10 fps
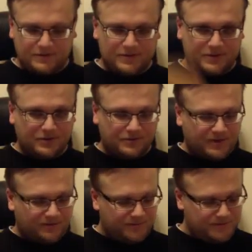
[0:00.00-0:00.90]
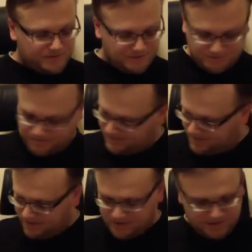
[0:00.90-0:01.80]
so it's a good reference.
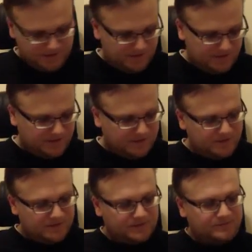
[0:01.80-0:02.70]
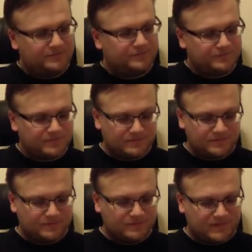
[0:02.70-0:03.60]

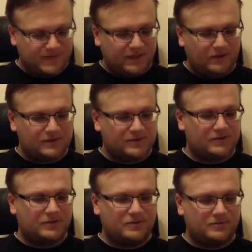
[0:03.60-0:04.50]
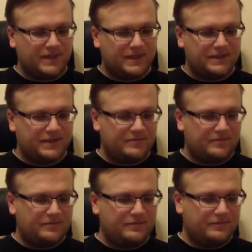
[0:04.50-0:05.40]
Um, they also made
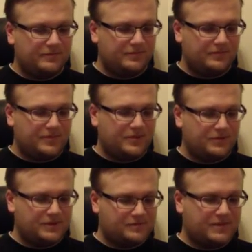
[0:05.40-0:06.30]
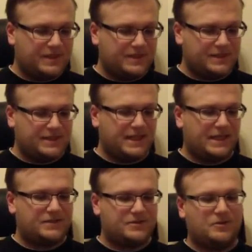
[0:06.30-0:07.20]
a Brewer's Beginner's
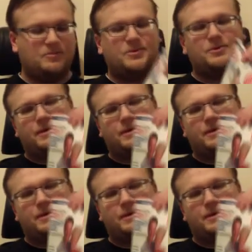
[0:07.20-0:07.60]
Guide to Home